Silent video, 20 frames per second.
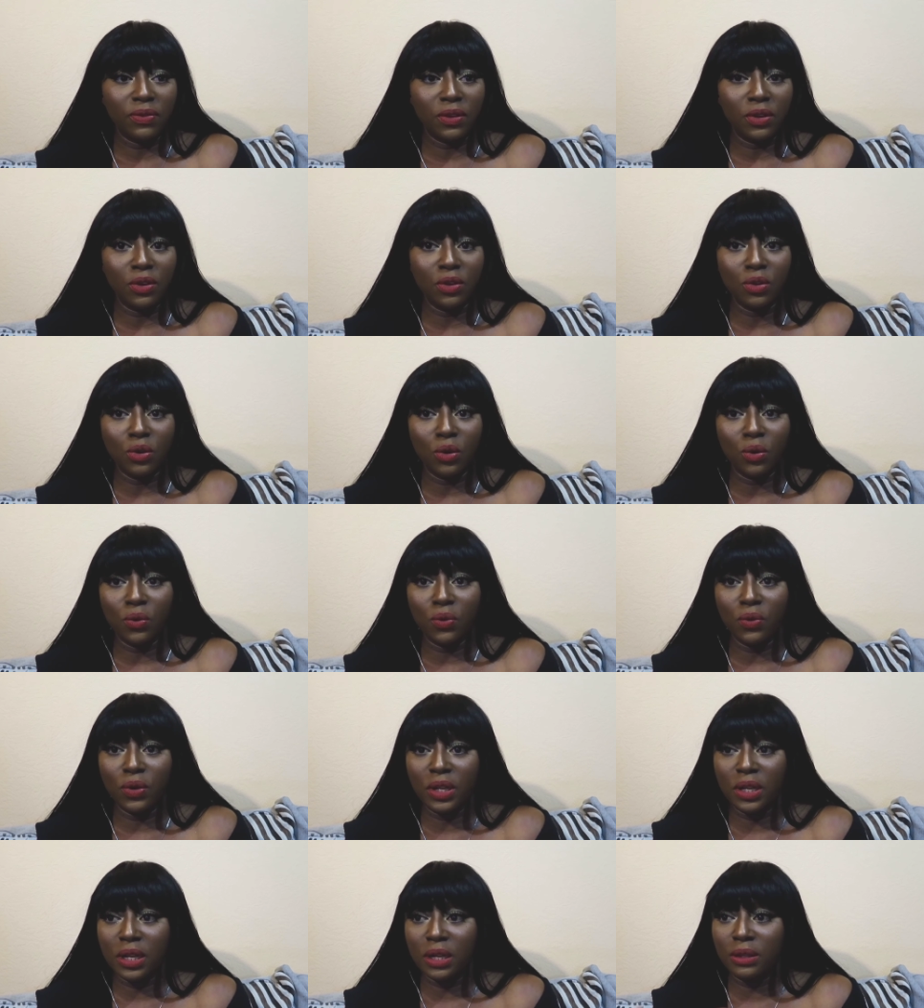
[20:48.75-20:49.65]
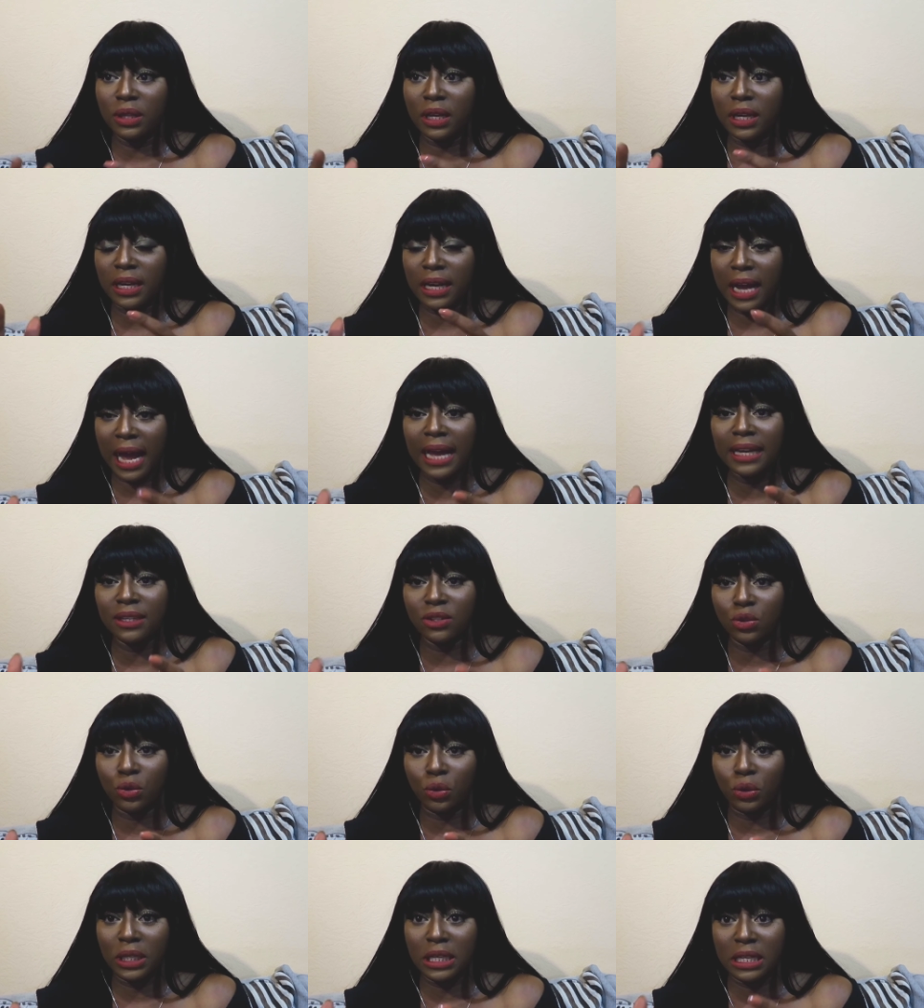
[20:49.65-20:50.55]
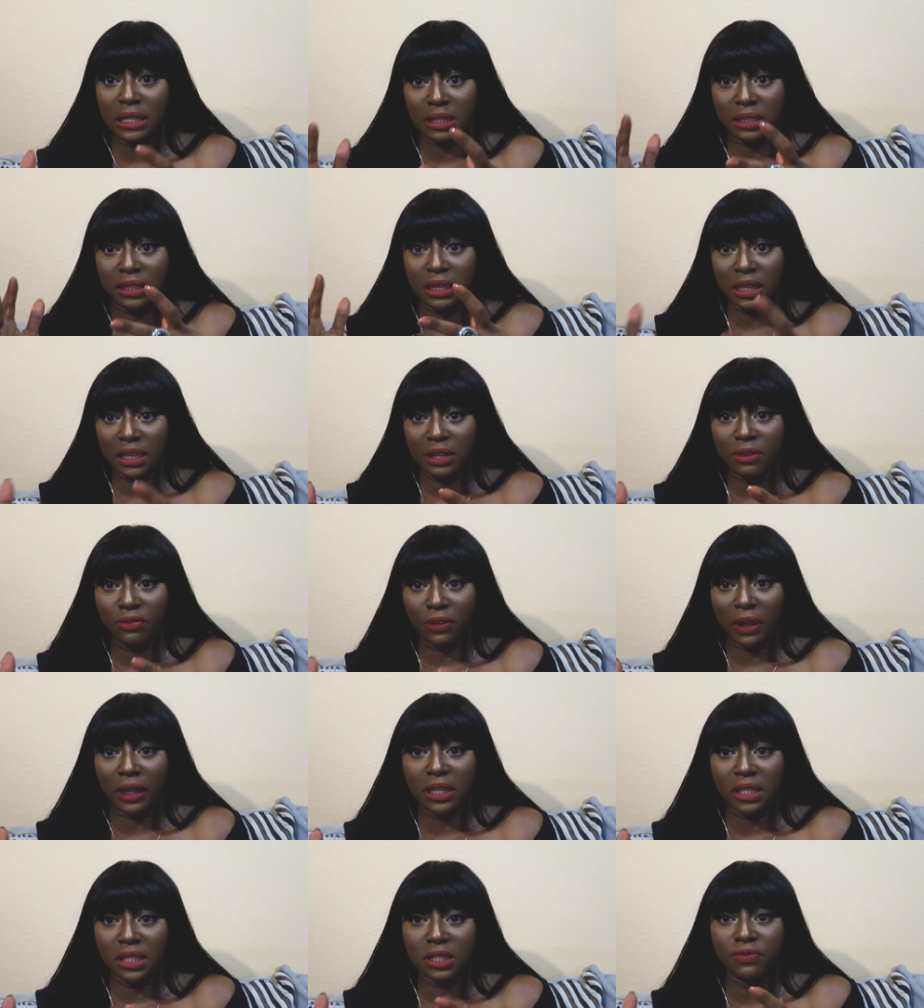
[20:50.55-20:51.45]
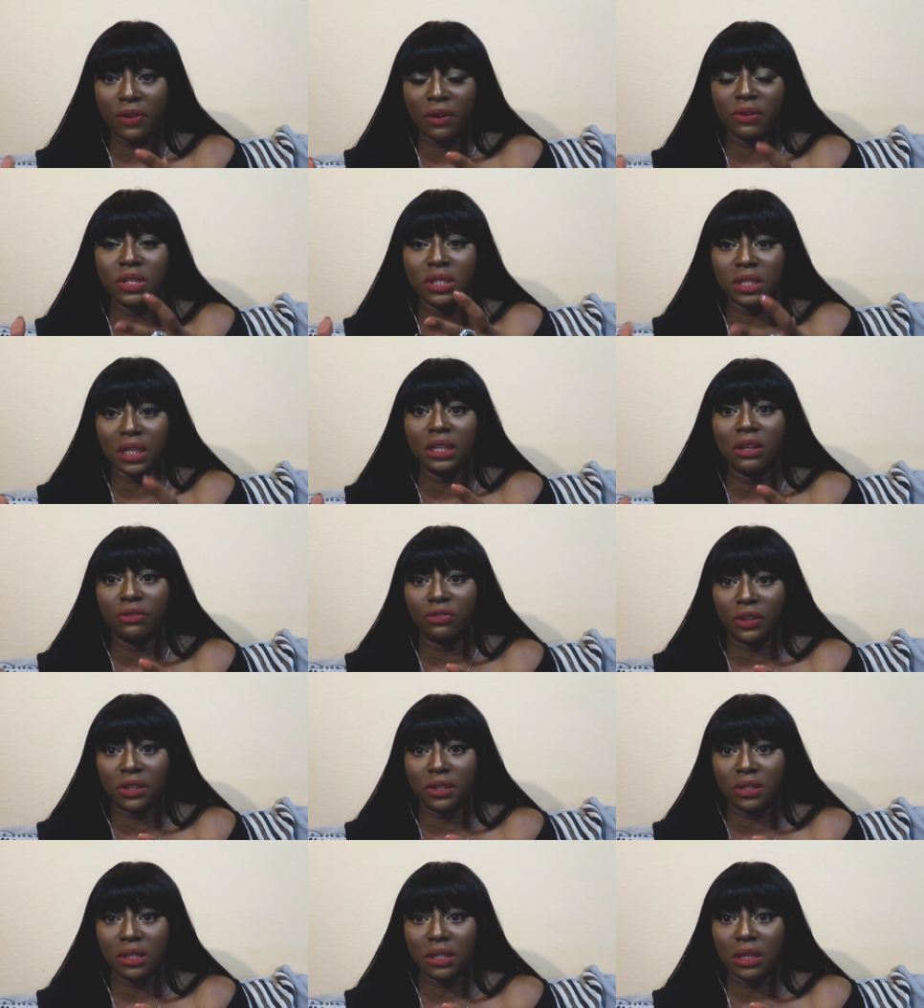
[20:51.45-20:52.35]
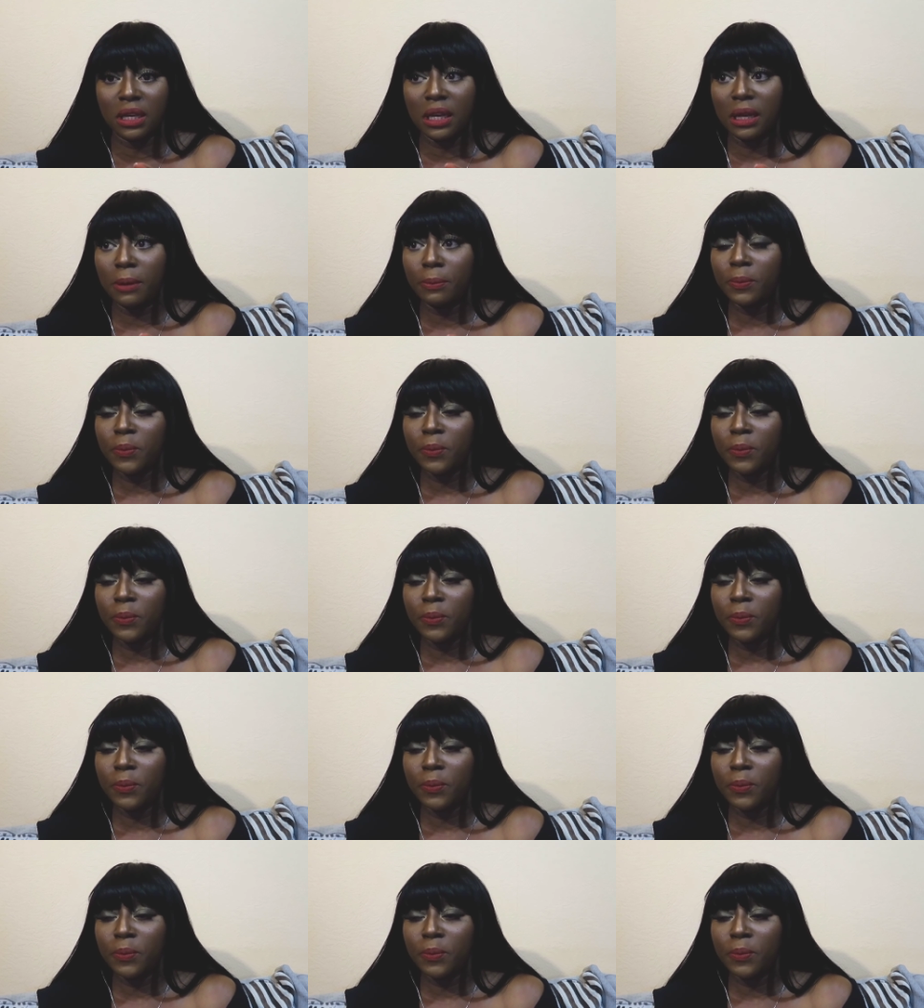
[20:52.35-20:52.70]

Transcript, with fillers: you know, the candle is significant, is very significant.